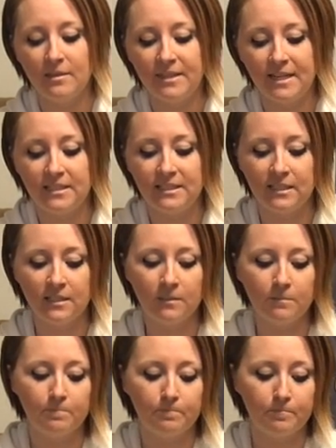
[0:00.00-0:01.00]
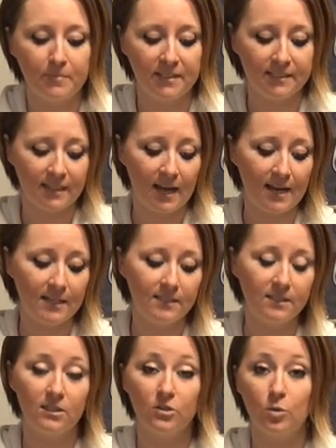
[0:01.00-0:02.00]
they didn't,
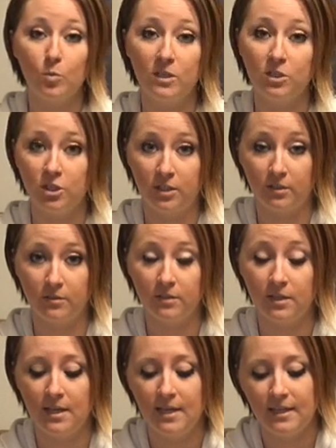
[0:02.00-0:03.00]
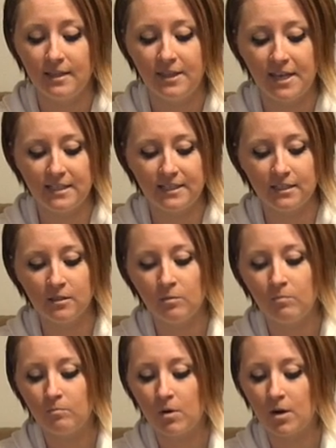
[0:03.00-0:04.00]
besides the windshield, they
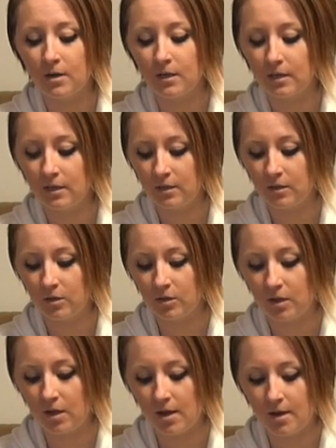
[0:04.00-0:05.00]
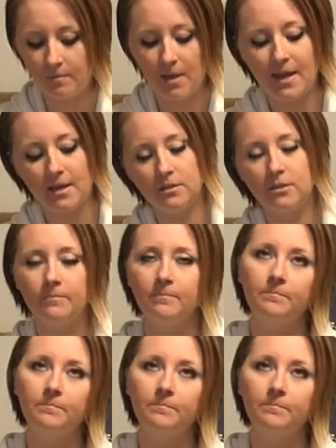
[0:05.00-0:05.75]
didn't mark, and